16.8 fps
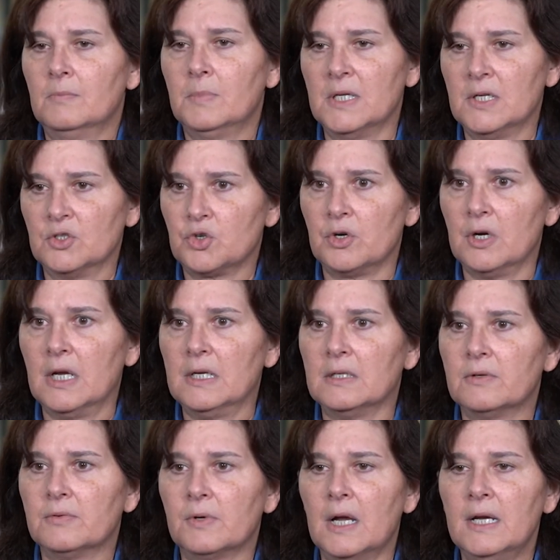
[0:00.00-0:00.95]
being
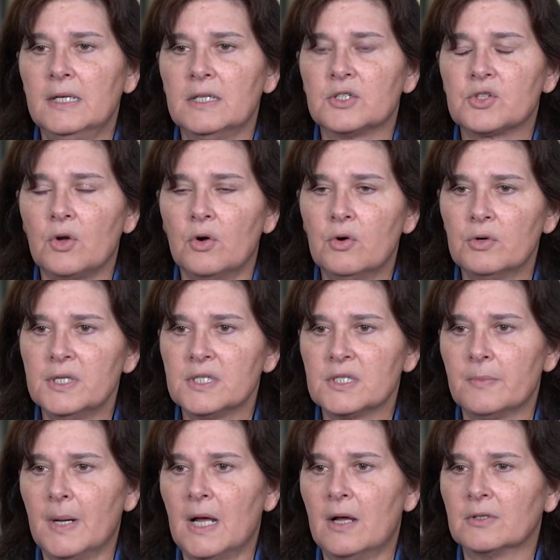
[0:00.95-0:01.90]
trained, right? It's always
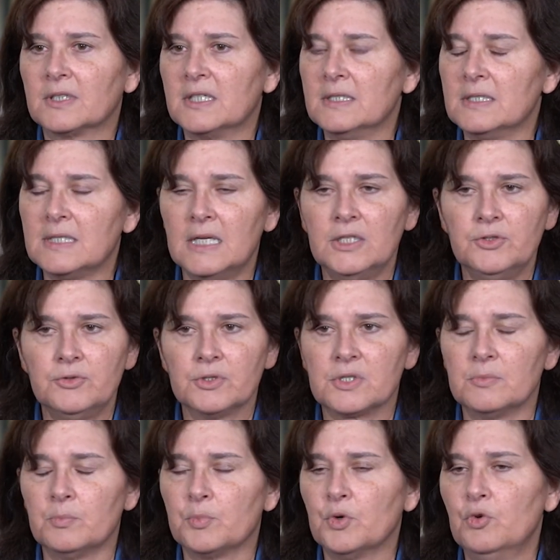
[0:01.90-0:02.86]
about
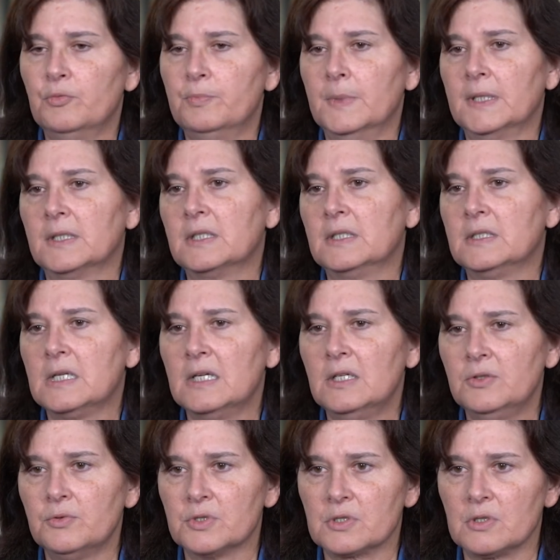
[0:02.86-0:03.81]
continuous improvement,
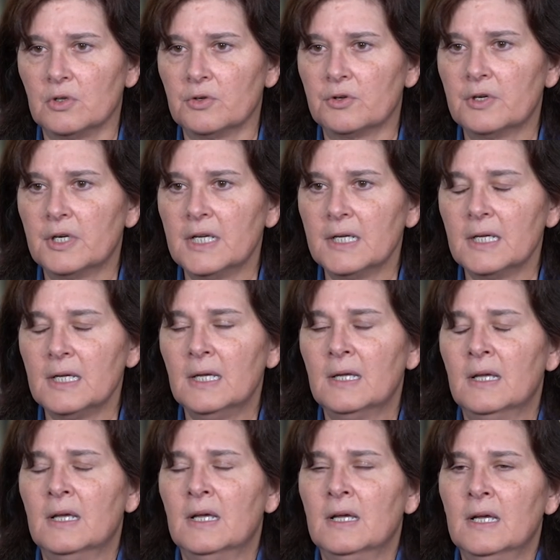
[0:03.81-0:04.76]
continuous learning,
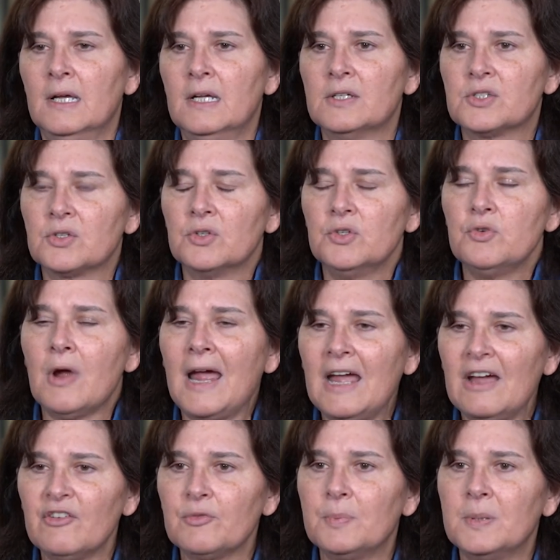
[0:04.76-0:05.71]
and so you
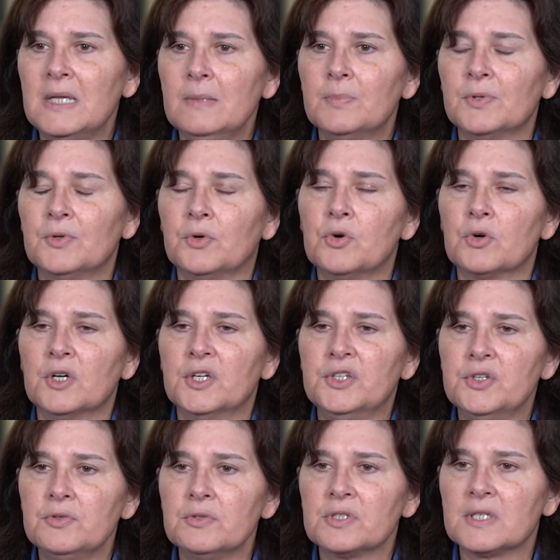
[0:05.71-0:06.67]
have people who are
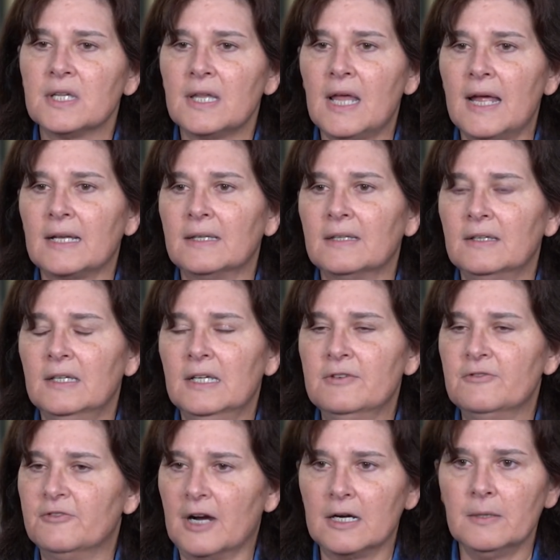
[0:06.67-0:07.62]
used to that
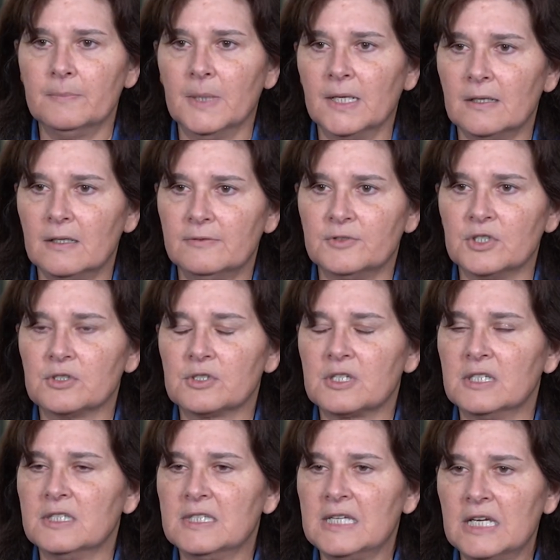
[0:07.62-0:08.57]
environment of just
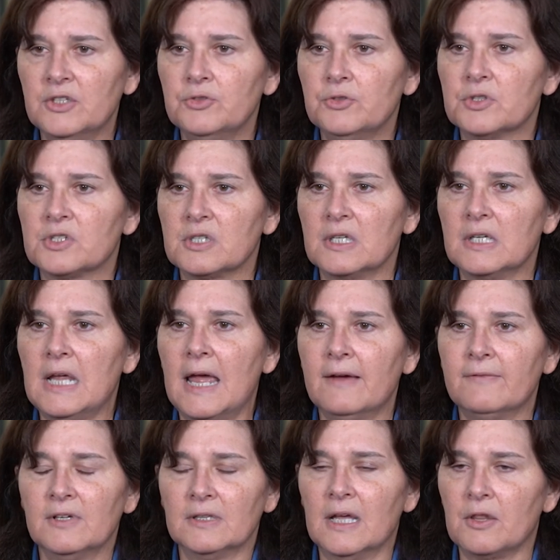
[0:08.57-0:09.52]
continuously
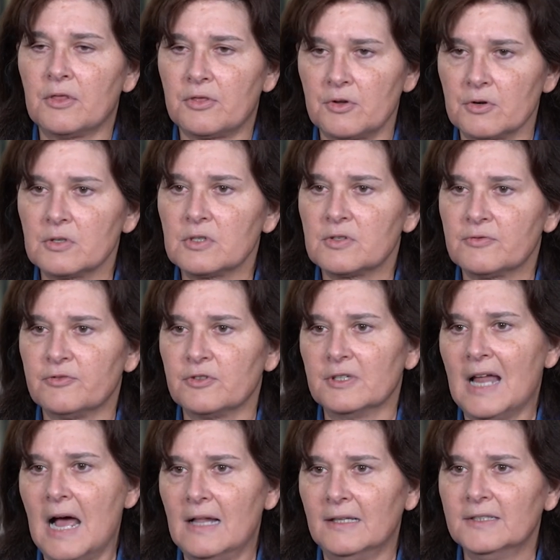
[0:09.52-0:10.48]
having that thirst for
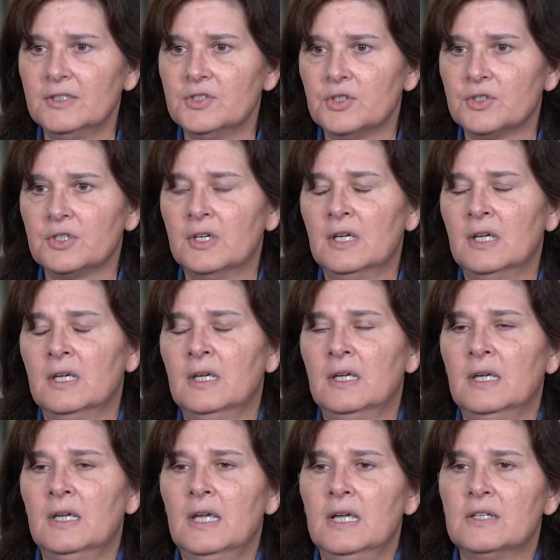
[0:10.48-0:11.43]
knowledge.
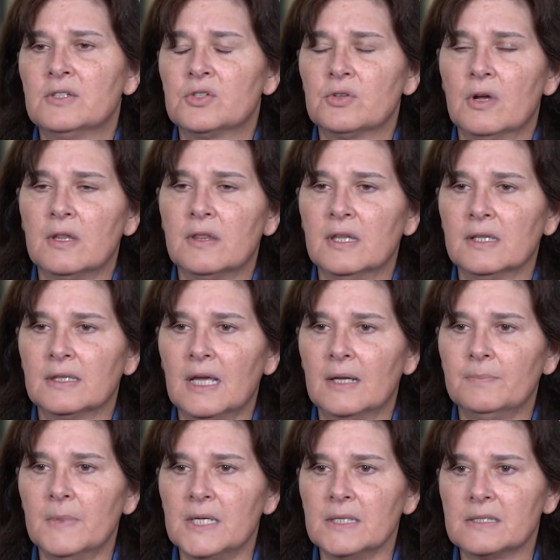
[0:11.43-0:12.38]
And so I think
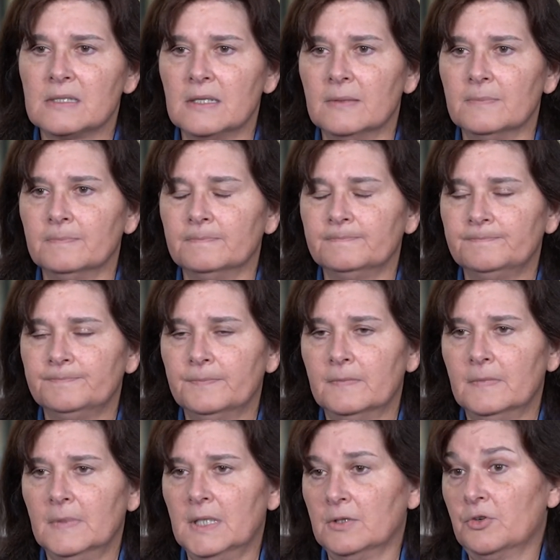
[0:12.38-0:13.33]
that makes them
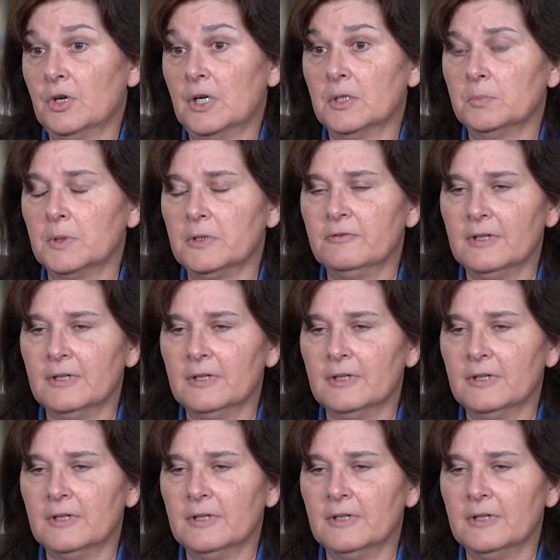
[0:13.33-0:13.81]
incredibly